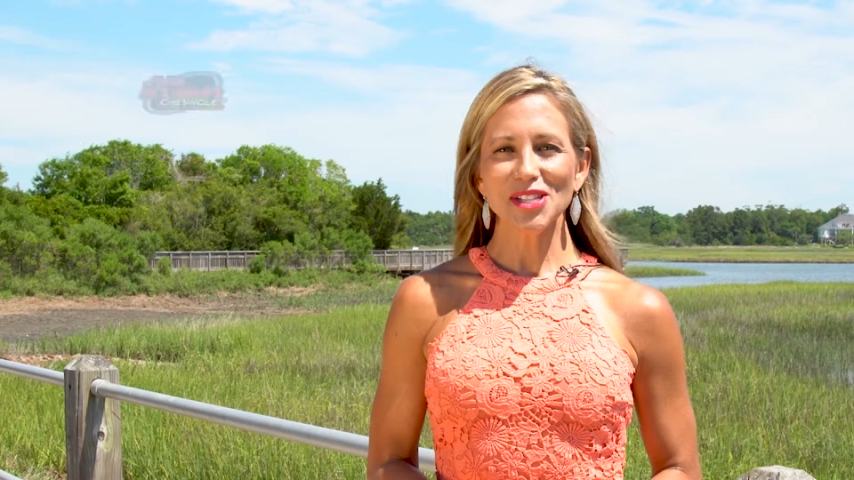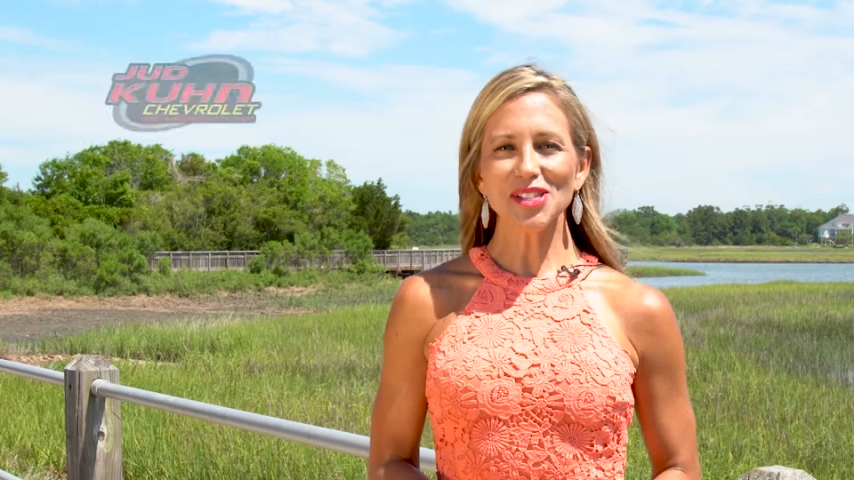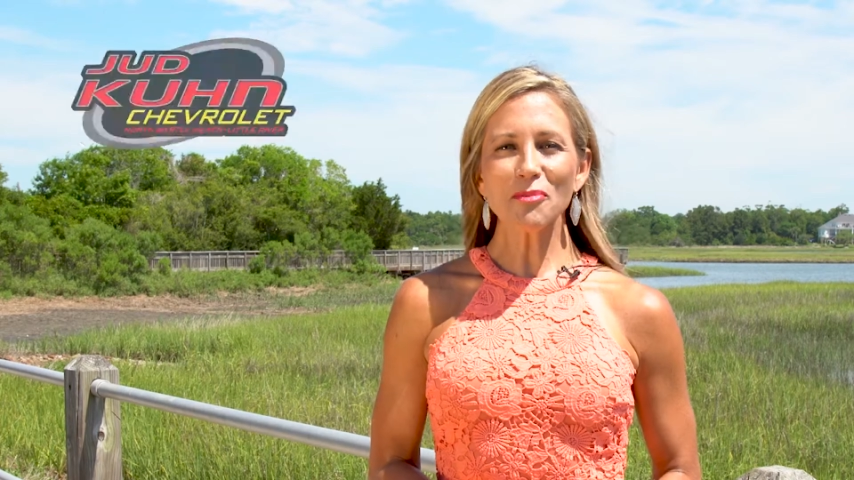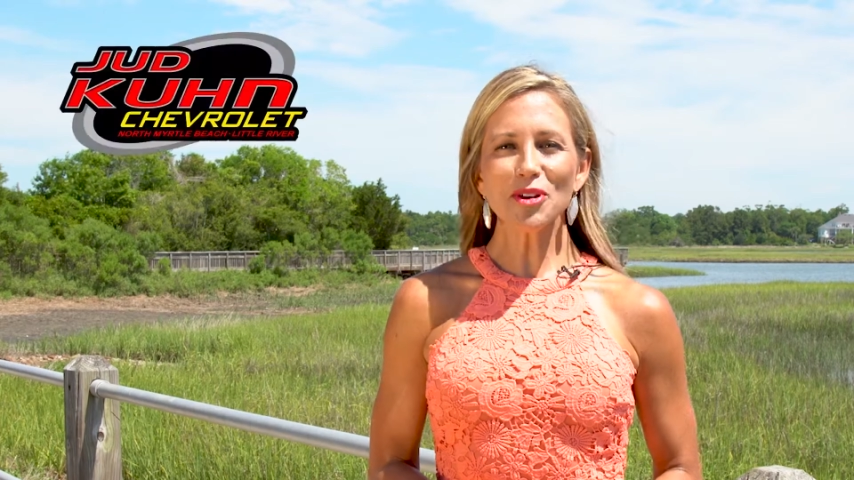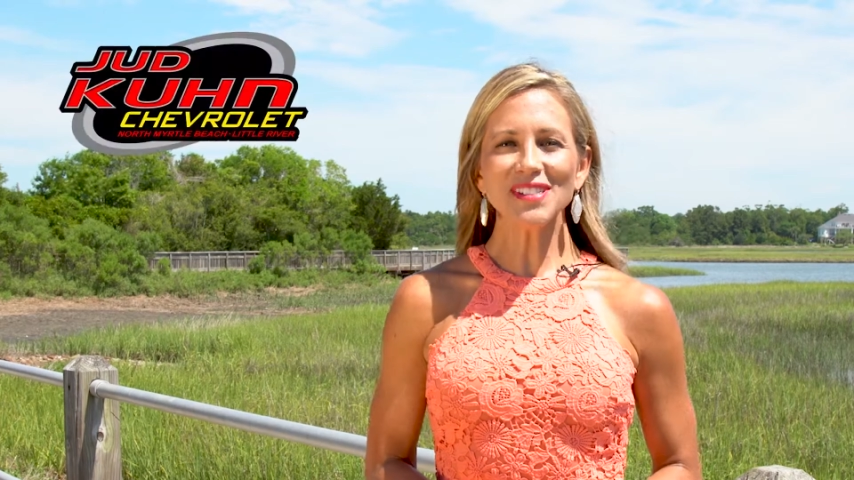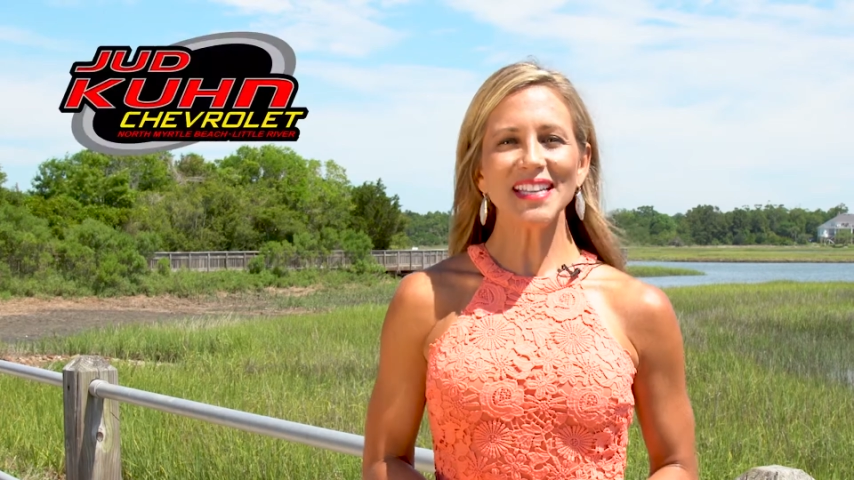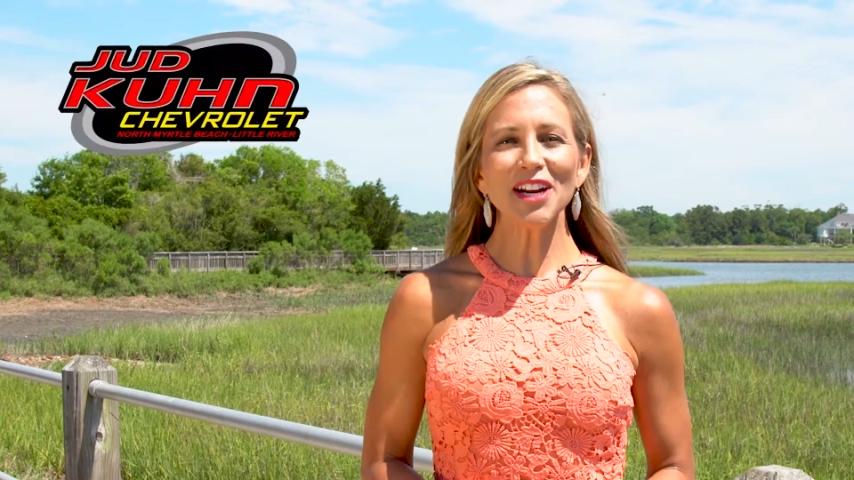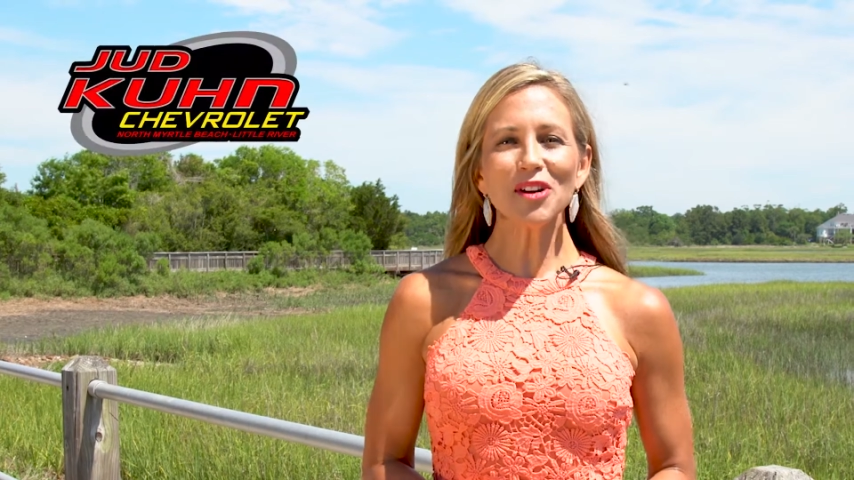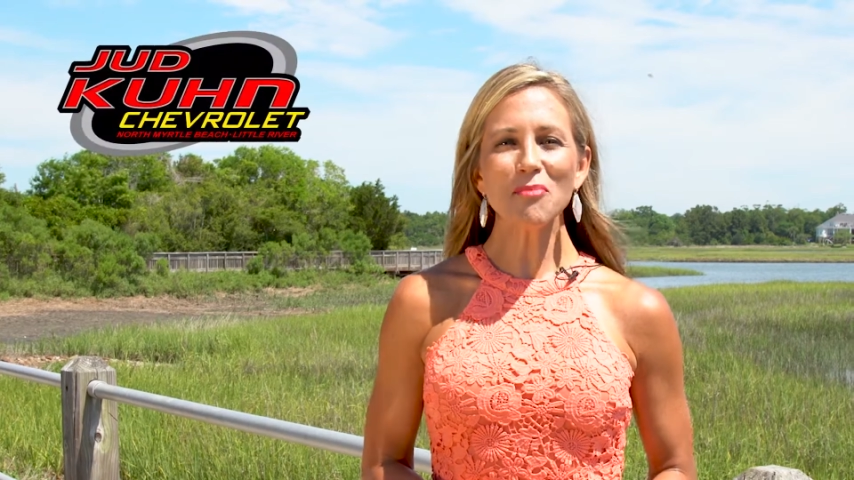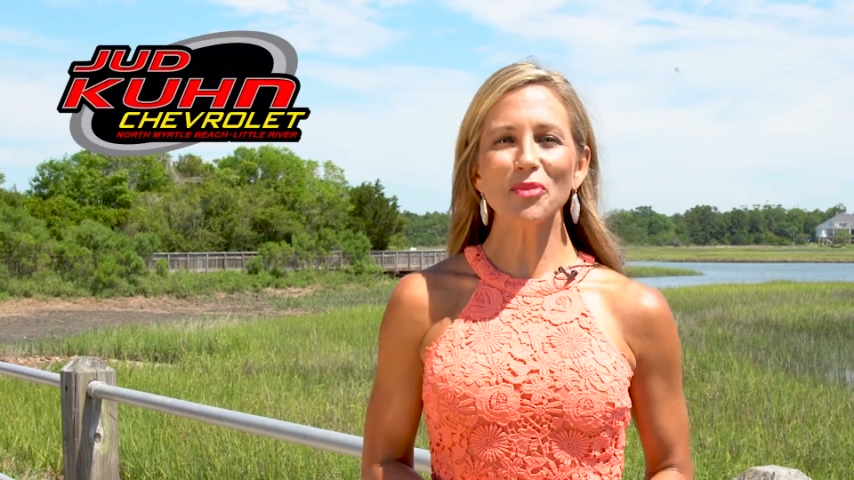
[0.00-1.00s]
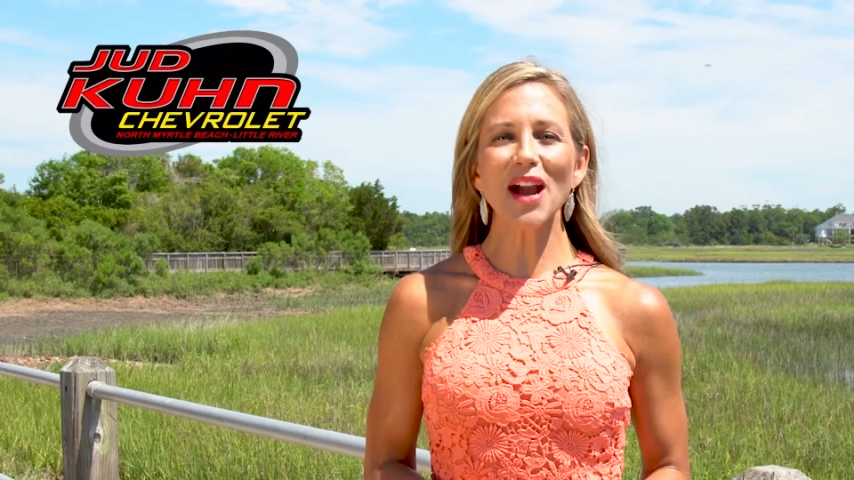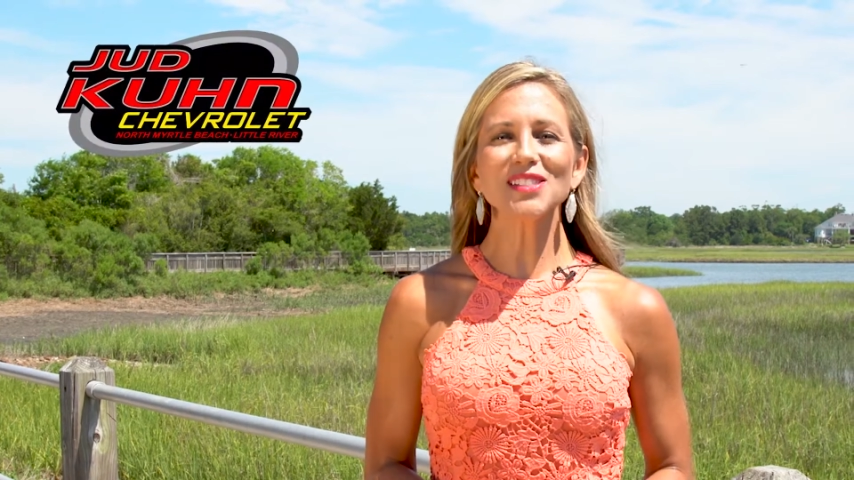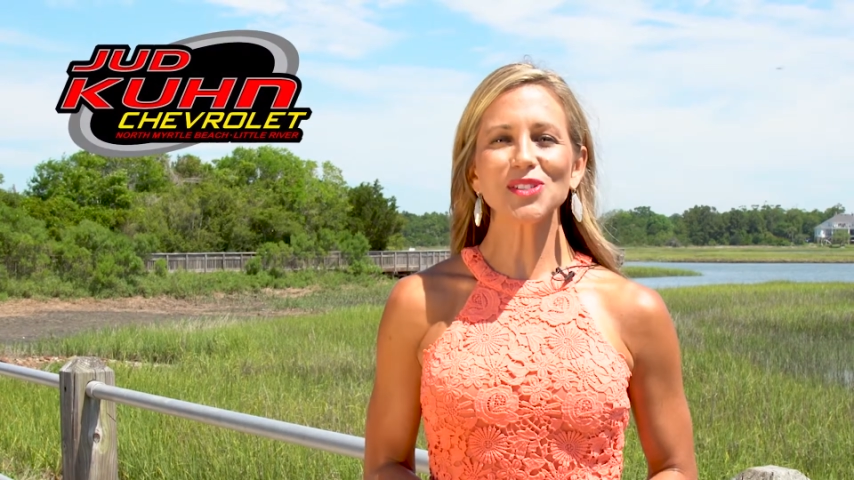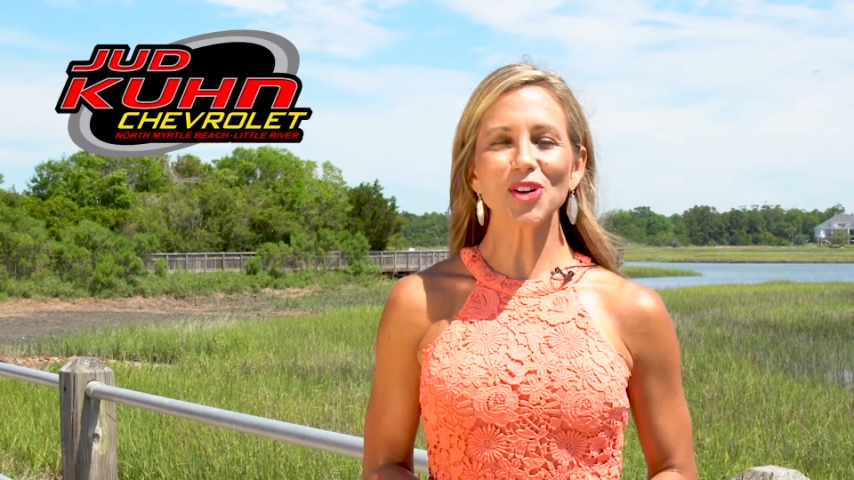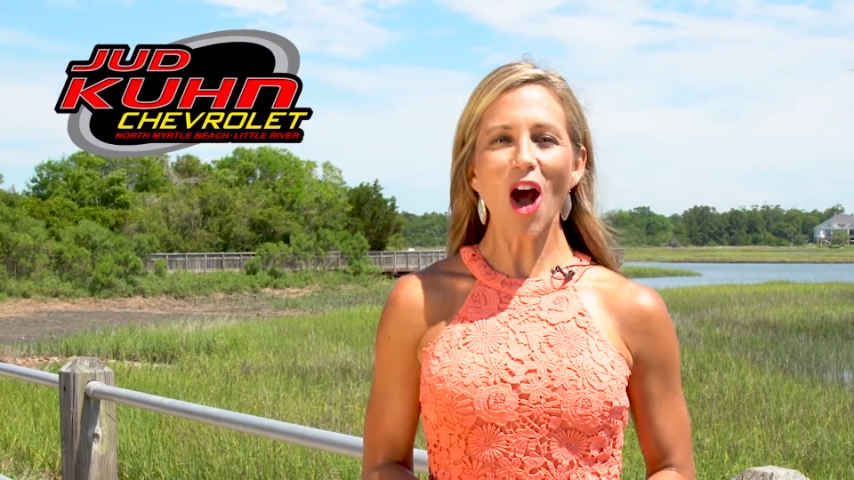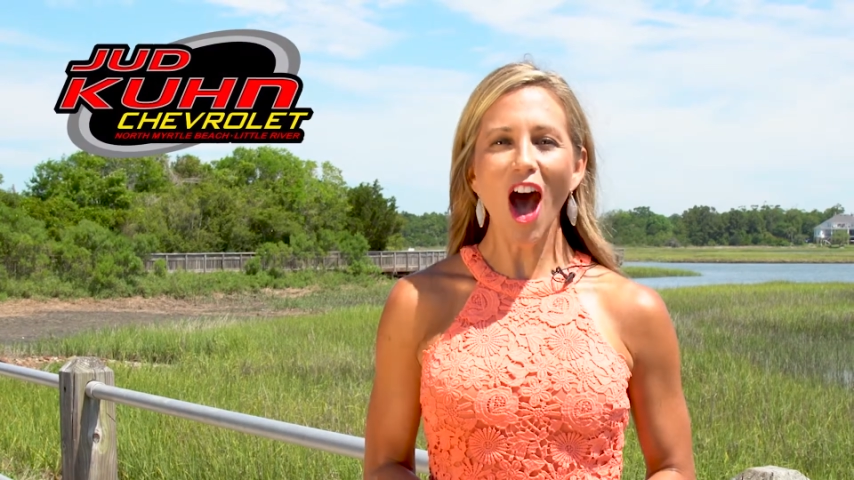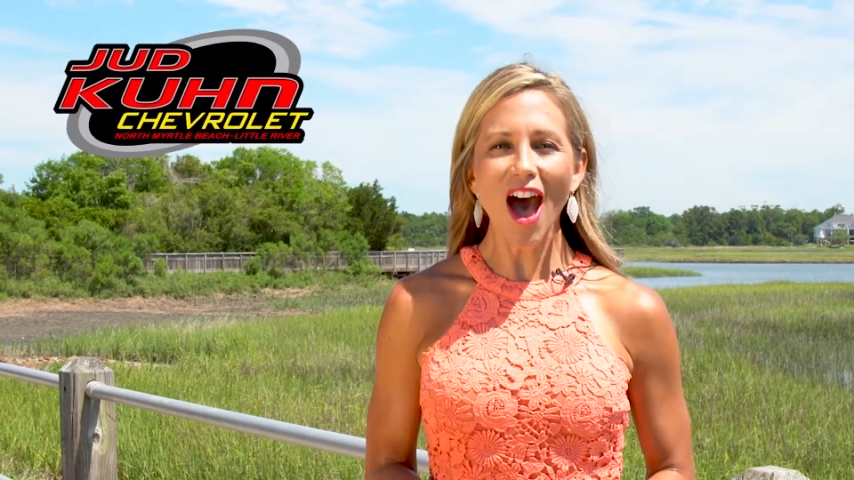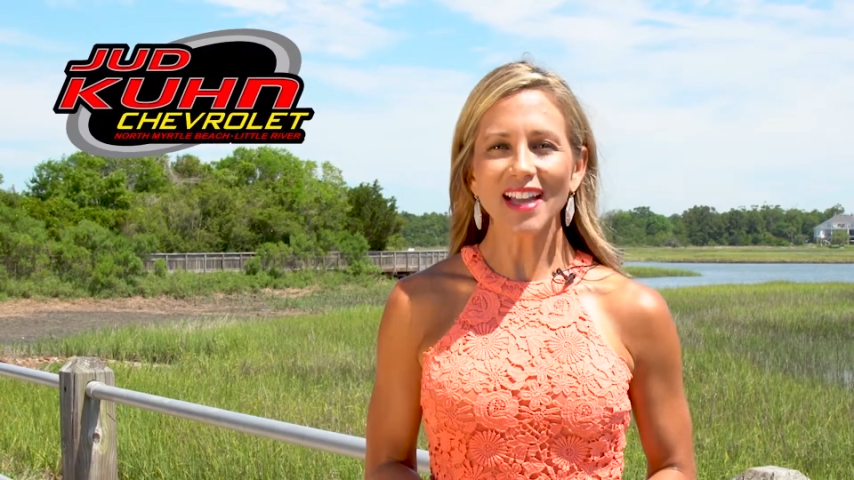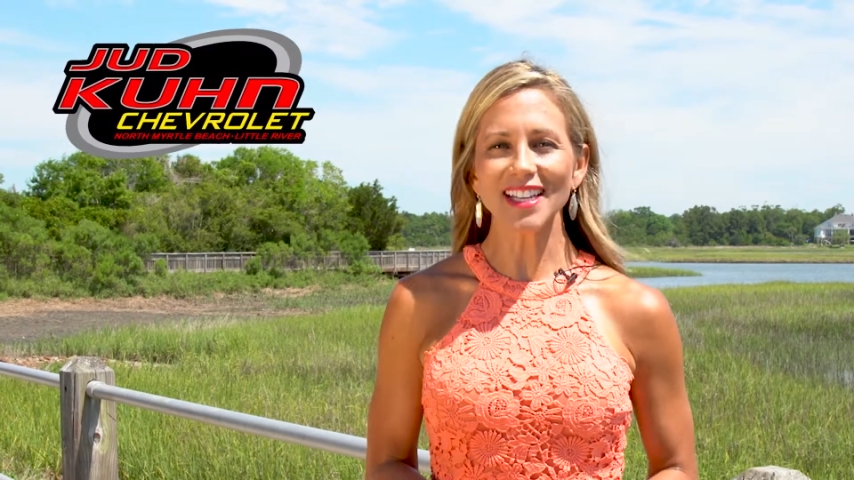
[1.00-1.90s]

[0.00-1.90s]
Summer is here and prices are hot